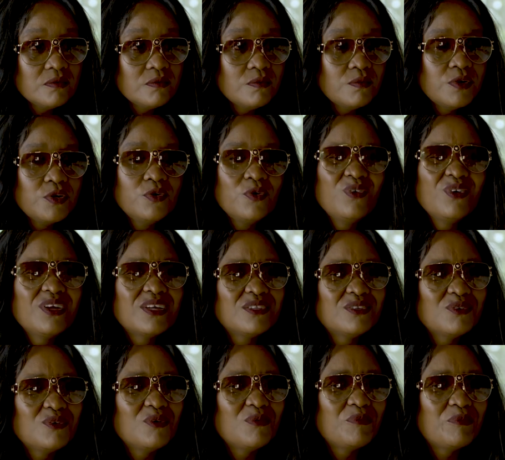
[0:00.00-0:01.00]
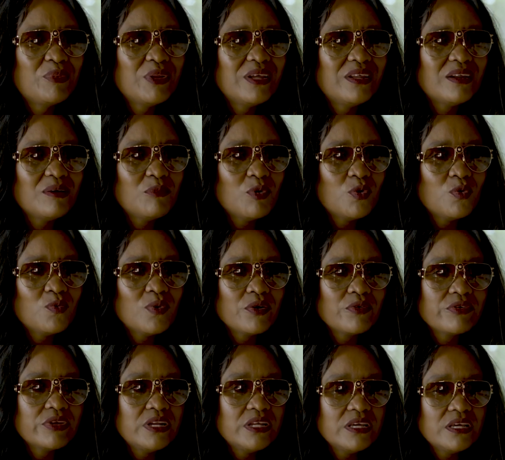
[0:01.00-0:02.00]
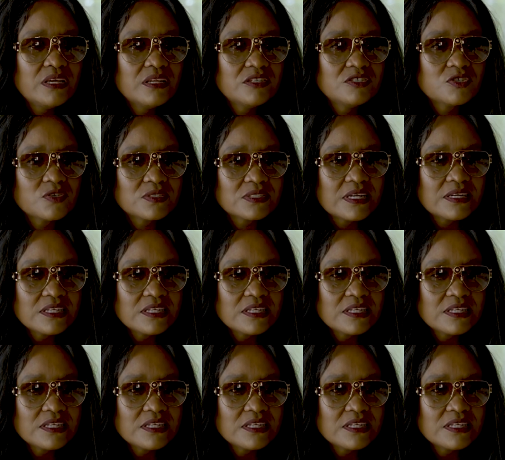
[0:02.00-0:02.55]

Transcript: we don't get to complain about what really ails us.